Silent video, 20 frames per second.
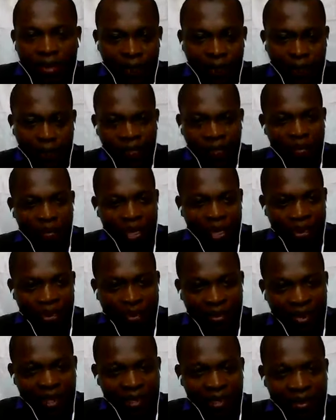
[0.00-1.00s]
Then from
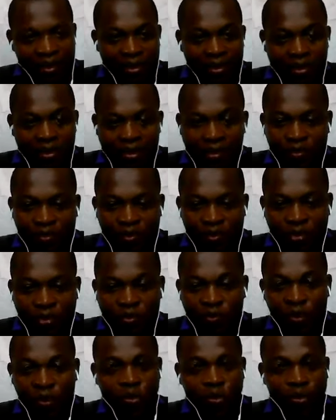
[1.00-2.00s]
that stage,
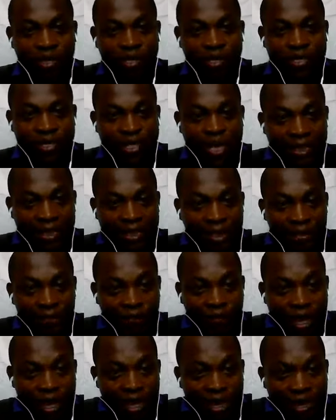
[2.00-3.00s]
we move on to the
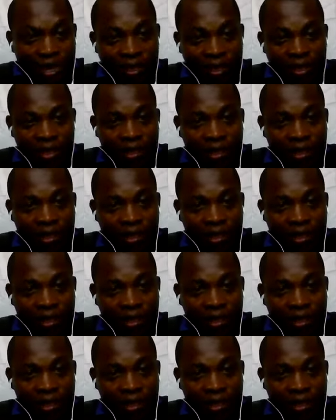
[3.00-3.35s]
justify.